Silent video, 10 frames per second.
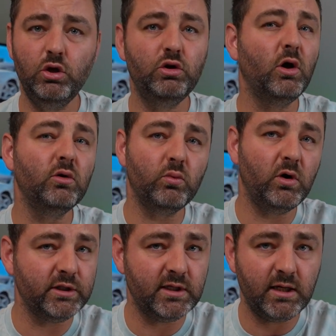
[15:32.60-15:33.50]
don't
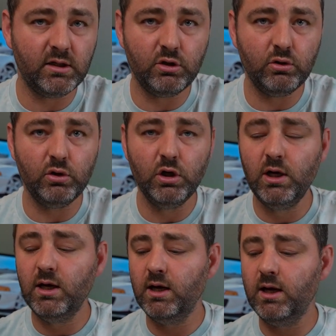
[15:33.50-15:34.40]
want that to
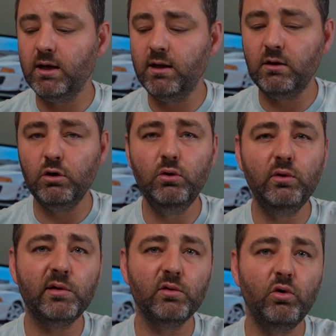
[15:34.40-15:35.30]
get
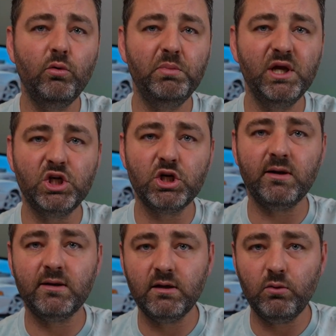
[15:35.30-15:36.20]
loose or be
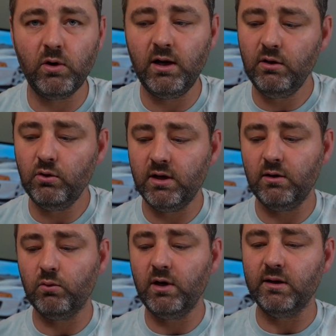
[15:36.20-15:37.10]
adjusted while you're in
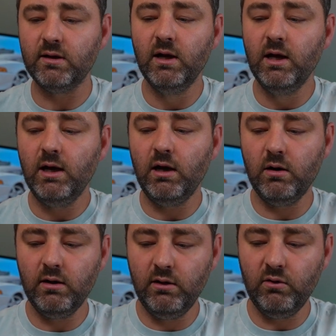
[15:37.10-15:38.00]
a race.
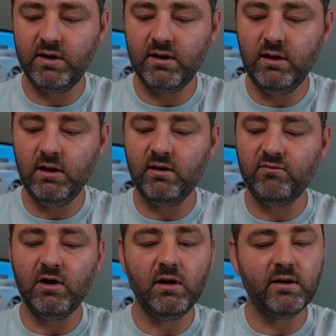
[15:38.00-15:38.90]
You'll see it's
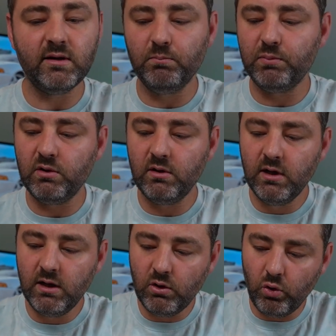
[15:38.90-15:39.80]
very simple.
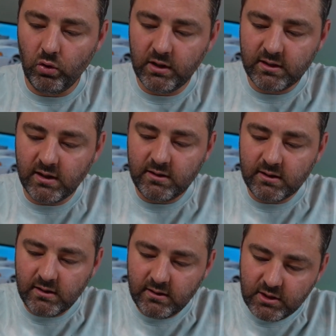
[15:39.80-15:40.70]
All it
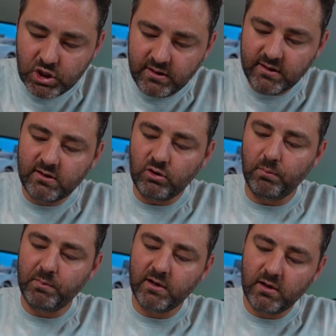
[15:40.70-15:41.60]
does is it just
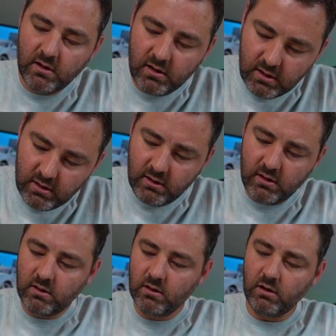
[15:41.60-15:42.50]
stops
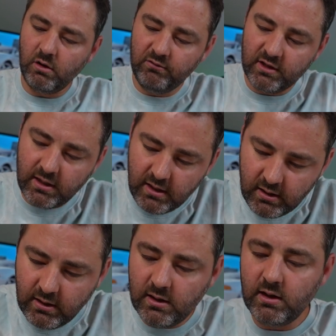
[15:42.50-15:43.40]
over there.
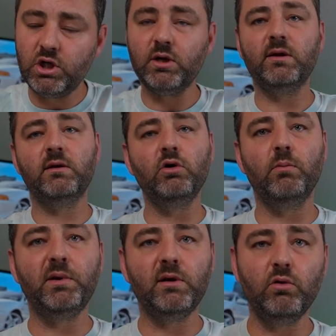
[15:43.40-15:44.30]
It just
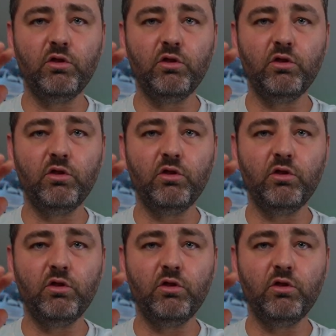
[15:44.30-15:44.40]
stops your